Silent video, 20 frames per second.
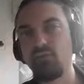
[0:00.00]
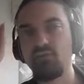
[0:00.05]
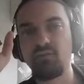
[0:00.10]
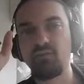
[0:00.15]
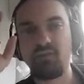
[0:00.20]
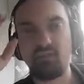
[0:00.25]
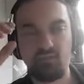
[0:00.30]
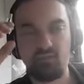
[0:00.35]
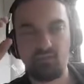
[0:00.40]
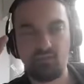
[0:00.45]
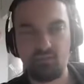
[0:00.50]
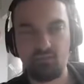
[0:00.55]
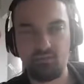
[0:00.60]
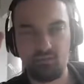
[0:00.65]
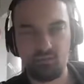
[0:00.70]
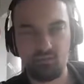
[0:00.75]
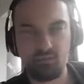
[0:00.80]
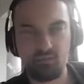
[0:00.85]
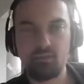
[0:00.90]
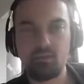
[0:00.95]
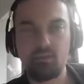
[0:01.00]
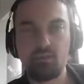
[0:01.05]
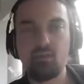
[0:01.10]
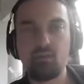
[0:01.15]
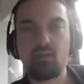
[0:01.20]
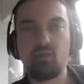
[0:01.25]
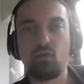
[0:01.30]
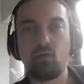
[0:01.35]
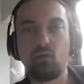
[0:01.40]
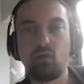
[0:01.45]
fidelity,
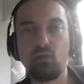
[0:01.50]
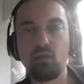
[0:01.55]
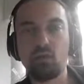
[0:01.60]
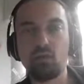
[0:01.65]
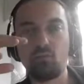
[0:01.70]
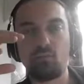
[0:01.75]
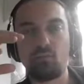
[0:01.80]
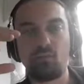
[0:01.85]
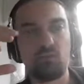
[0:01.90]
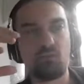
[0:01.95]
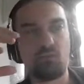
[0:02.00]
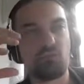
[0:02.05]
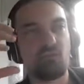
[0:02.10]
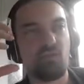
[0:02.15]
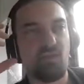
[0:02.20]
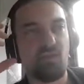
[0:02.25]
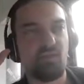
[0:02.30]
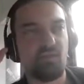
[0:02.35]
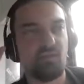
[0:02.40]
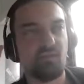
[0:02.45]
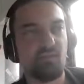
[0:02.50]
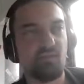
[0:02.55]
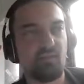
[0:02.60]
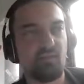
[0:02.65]
or you want to find